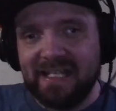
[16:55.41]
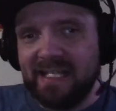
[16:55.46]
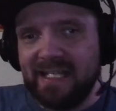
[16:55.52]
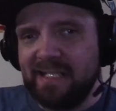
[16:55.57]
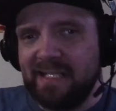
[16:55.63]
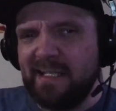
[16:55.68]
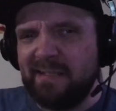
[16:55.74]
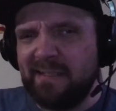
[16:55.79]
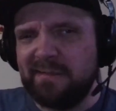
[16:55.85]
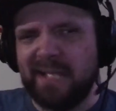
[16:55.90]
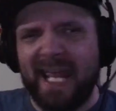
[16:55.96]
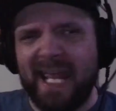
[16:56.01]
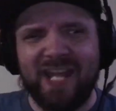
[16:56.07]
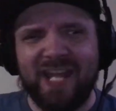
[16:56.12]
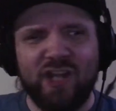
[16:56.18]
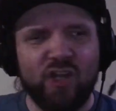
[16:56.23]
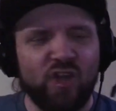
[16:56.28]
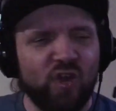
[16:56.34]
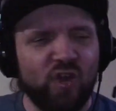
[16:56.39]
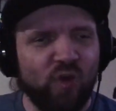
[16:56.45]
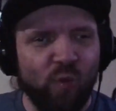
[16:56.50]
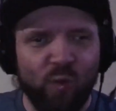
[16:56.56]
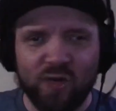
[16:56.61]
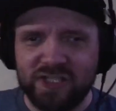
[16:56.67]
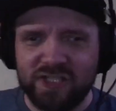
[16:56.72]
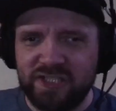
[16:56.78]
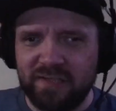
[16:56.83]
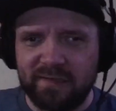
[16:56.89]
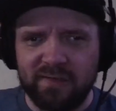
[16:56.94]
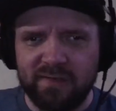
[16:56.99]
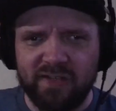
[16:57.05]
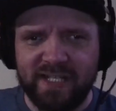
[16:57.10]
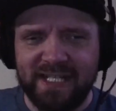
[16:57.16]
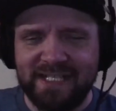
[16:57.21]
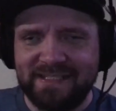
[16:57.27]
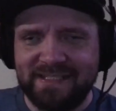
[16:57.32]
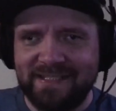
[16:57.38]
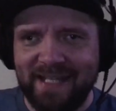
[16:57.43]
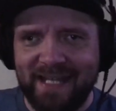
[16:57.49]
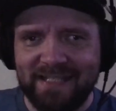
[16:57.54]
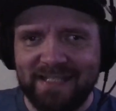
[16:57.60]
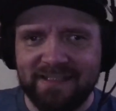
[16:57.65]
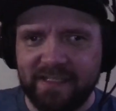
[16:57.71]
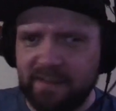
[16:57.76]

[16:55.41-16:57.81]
It is a gorgeous looking title,